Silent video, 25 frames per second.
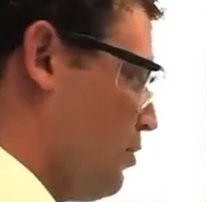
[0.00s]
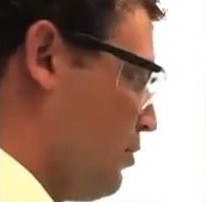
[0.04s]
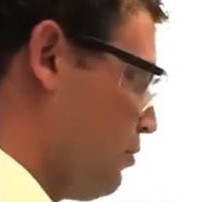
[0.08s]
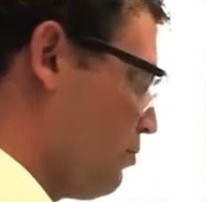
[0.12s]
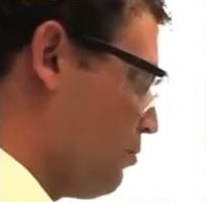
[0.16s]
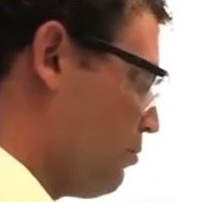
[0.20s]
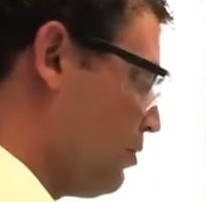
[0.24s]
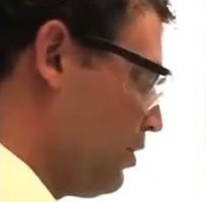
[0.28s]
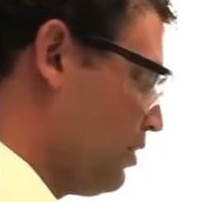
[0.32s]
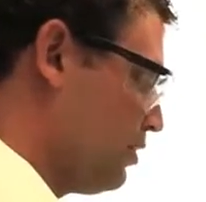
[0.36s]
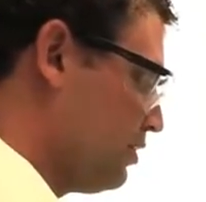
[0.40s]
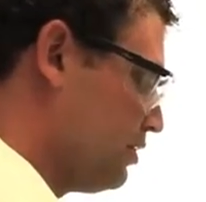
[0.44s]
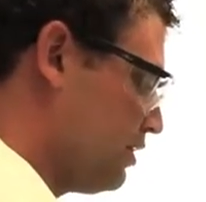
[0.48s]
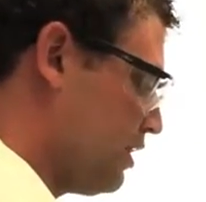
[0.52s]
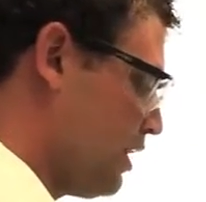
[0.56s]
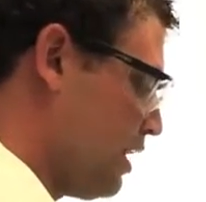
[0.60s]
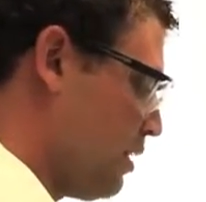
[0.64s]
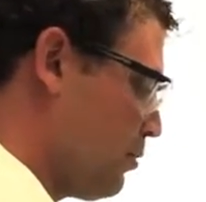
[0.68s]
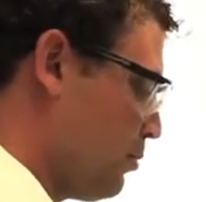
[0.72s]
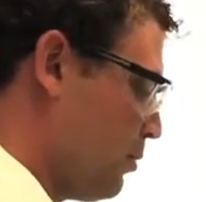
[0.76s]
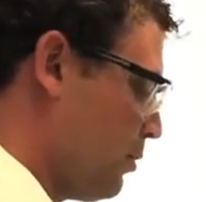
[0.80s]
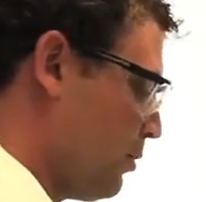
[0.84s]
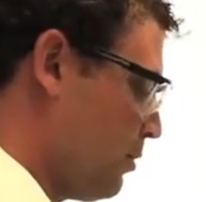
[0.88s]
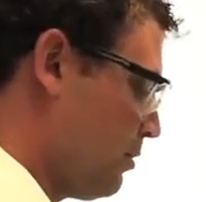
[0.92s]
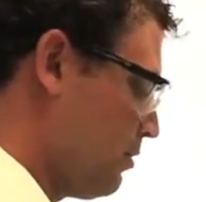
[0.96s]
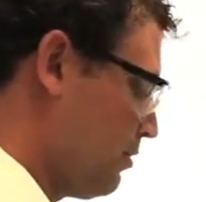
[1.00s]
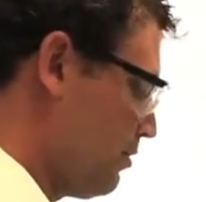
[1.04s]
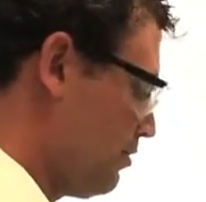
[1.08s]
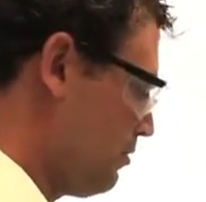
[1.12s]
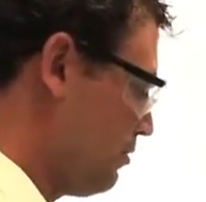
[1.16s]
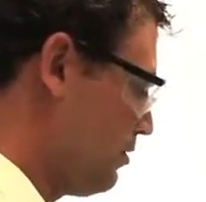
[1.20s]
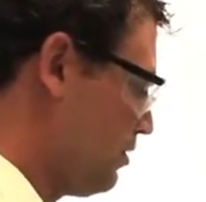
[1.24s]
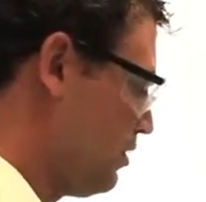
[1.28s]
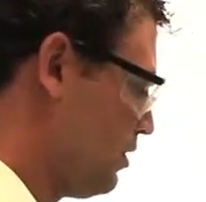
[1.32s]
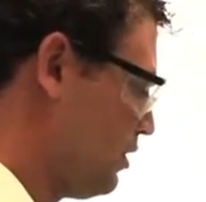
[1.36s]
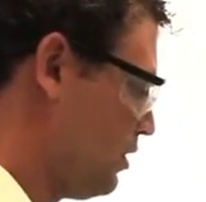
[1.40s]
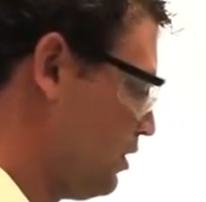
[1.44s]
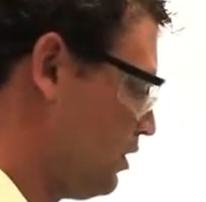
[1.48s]
the real sample.
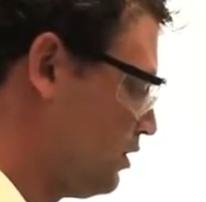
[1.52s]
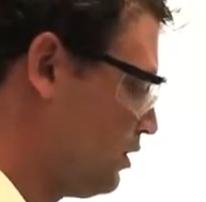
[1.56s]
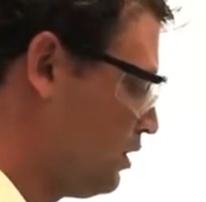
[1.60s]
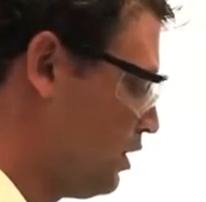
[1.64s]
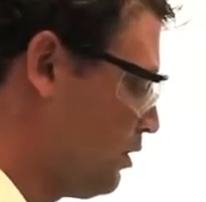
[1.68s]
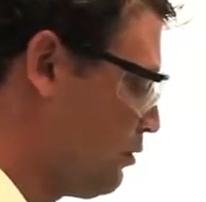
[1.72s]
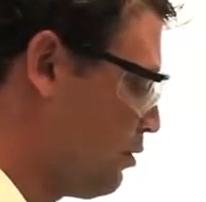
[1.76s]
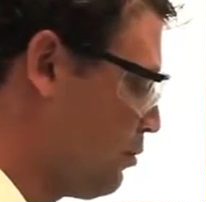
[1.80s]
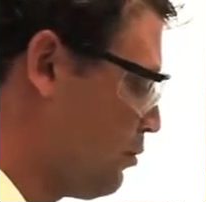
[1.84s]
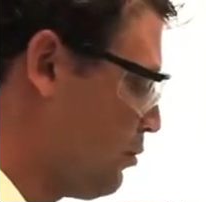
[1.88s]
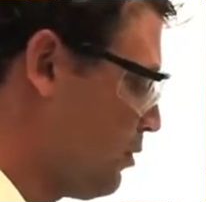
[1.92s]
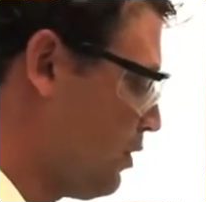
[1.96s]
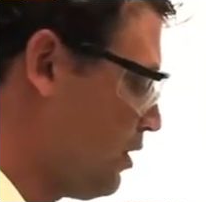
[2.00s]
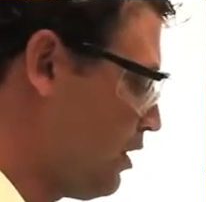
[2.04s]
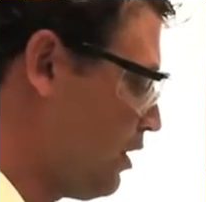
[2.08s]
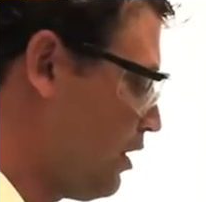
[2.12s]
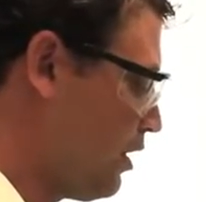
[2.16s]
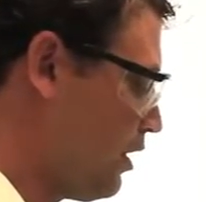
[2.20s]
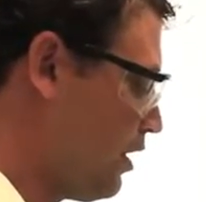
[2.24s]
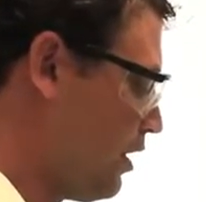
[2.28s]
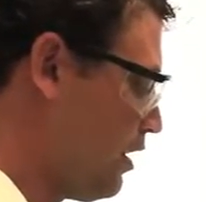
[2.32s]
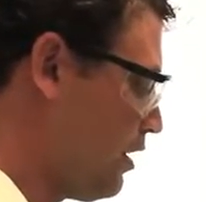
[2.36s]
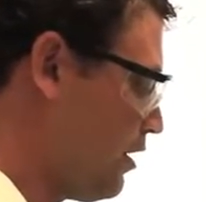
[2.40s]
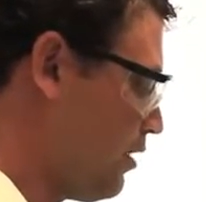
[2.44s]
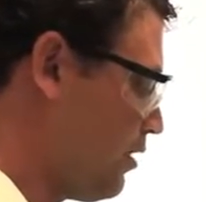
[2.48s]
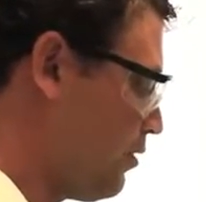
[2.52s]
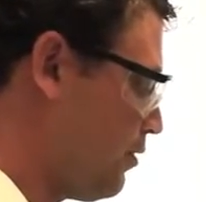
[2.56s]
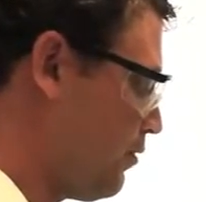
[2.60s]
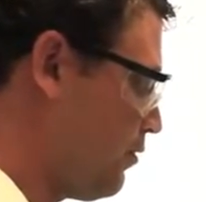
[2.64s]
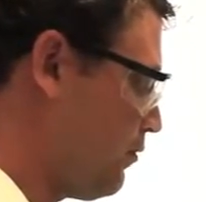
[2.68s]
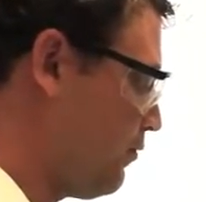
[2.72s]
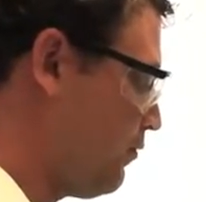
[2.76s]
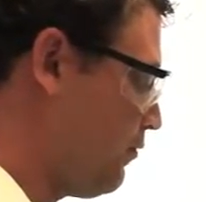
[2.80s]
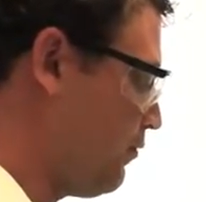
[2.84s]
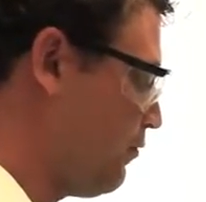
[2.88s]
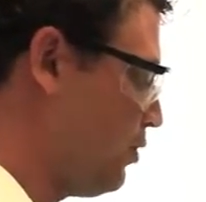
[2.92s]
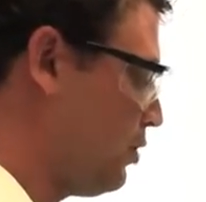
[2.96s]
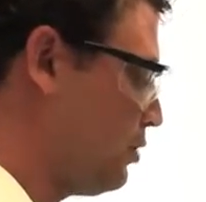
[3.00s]
So we put on our
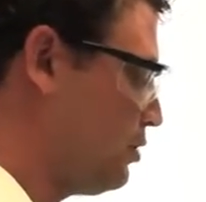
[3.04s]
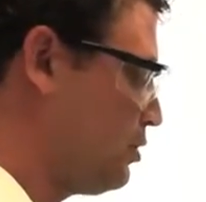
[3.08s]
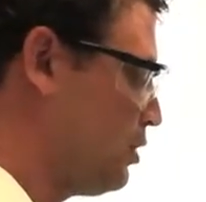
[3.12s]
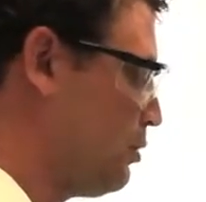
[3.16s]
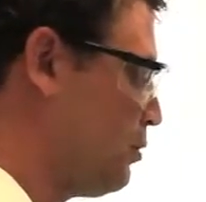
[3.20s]
filter